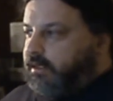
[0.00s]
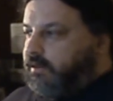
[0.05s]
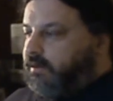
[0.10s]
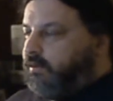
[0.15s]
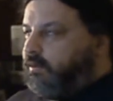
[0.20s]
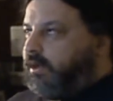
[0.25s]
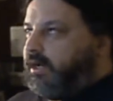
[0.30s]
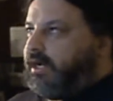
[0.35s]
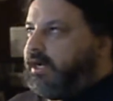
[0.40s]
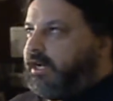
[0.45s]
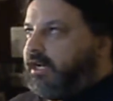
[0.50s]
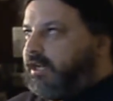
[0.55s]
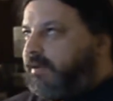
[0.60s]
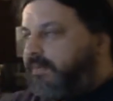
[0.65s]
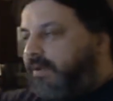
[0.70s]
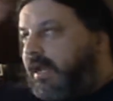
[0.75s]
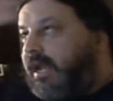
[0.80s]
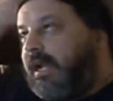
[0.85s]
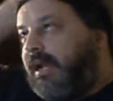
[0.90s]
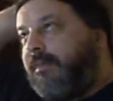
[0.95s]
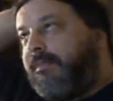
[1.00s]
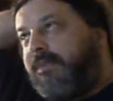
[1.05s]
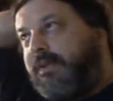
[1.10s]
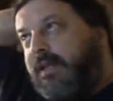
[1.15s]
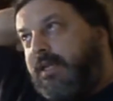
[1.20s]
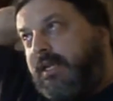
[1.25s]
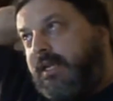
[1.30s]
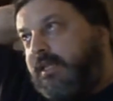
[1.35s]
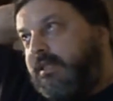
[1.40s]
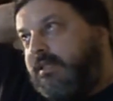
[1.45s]
What ended up
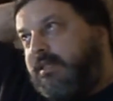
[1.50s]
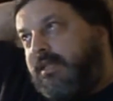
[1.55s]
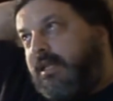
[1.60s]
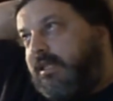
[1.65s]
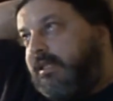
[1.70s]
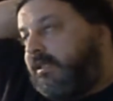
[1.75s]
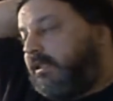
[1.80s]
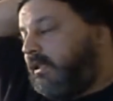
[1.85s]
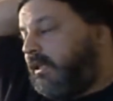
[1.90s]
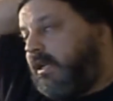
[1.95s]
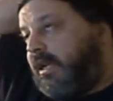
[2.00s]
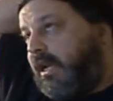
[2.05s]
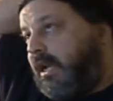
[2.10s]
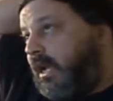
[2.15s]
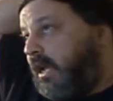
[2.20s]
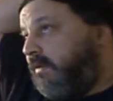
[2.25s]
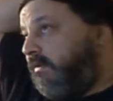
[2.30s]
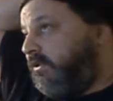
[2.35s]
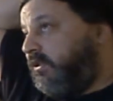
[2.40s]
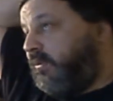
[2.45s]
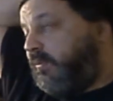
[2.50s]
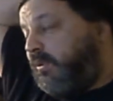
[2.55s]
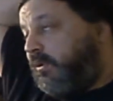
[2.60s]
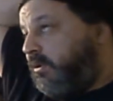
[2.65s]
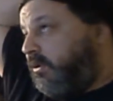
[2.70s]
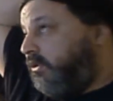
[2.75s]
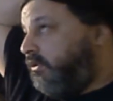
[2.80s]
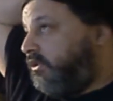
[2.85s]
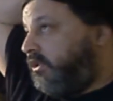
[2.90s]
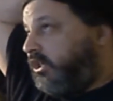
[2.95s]
happening is that I was
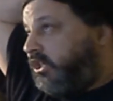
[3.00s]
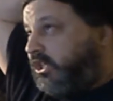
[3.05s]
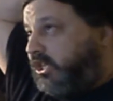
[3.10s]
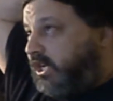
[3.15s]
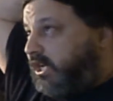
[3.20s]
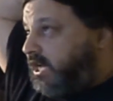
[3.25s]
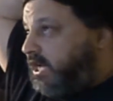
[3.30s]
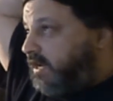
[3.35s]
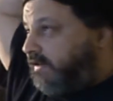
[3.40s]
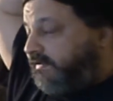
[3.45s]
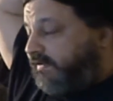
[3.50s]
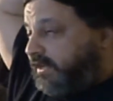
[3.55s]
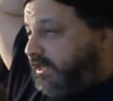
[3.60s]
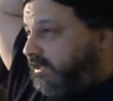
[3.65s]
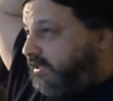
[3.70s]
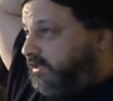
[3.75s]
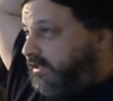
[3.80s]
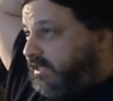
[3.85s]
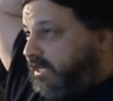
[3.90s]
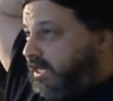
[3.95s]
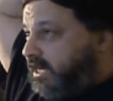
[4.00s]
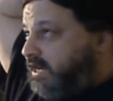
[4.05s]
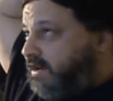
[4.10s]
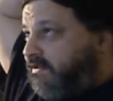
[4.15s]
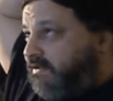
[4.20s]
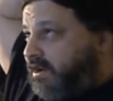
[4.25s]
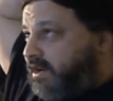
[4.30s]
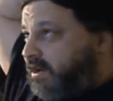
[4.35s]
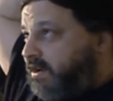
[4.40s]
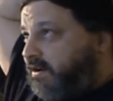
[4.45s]
supposed to shut off yesterday
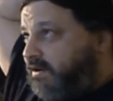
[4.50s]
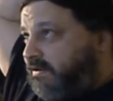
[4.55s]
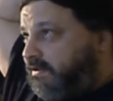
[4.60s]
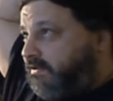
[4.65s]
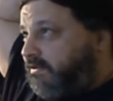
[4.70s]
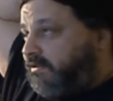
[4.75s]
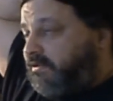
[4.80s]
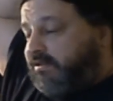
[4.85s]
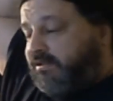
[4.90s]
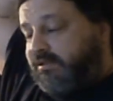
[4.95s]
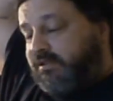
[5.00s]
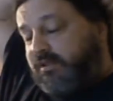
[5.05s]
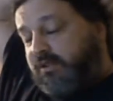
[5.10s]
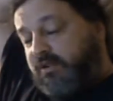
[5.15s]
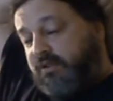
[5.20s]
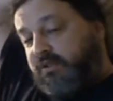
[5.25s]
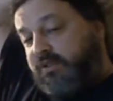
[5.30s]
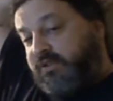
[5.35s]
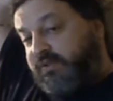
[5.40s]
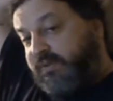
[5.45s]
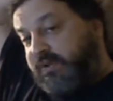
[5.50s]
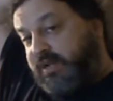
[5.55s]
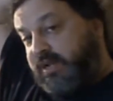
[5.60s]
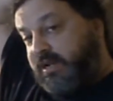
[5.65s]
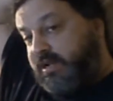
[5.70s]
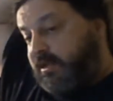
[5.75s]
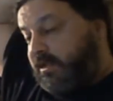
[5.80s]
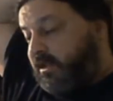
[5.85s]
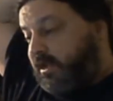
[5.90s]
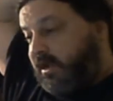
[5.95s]
around 2 or 3
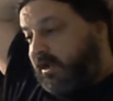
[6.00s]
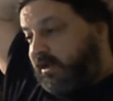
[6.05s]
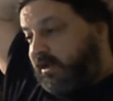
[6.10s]
o'clock